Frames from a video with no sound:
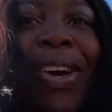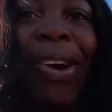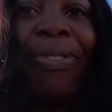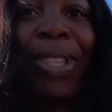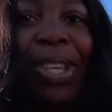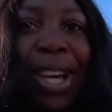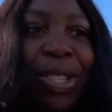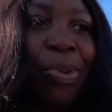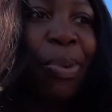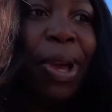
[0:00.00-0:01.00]
Obviously, you guys
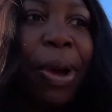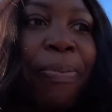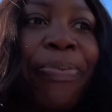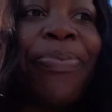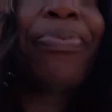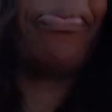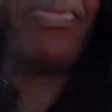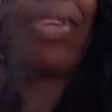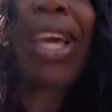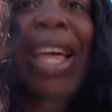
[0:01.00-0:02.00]
know where we are
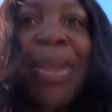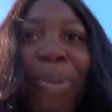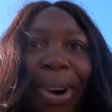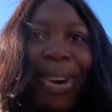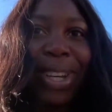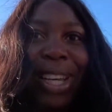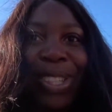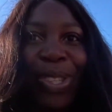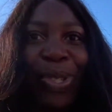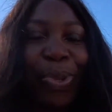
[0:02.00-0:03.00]
at the park,
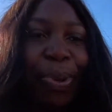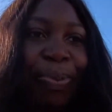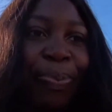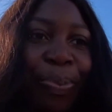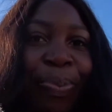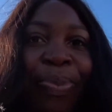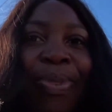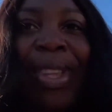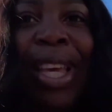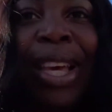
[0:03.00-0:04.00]
as usual.
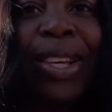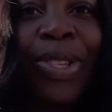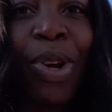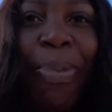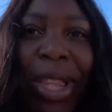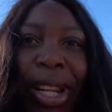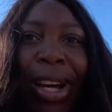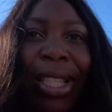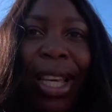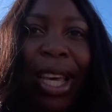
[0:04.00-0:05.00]
Sorry about the
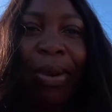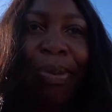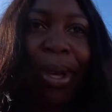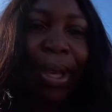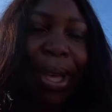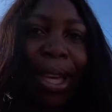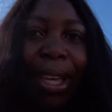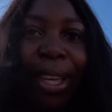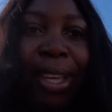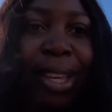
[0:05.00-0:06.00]
lighting, but
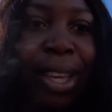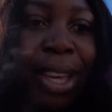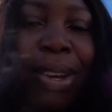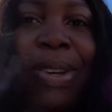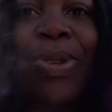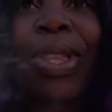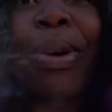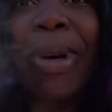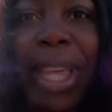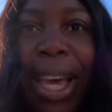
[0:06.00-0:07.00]
can't do anything
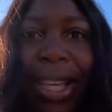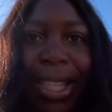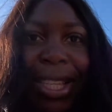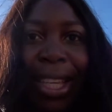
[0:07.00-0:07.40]
about that.